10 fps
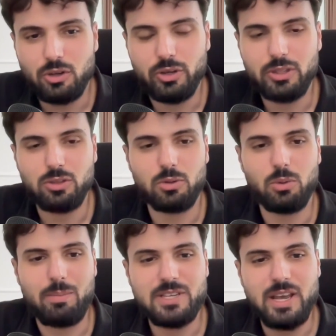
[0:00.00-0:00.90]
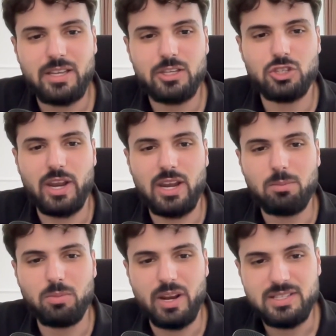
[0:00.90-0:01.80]
go into the website,
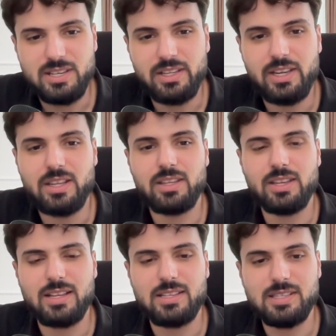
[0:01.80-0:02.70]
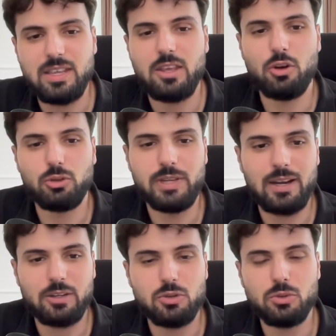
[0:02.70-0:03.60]

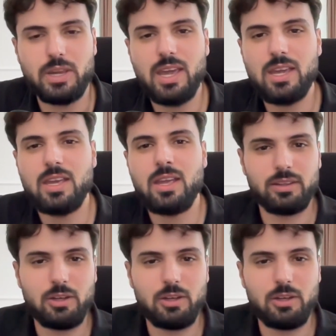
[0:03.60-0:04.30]
jennybracelin.co.uk.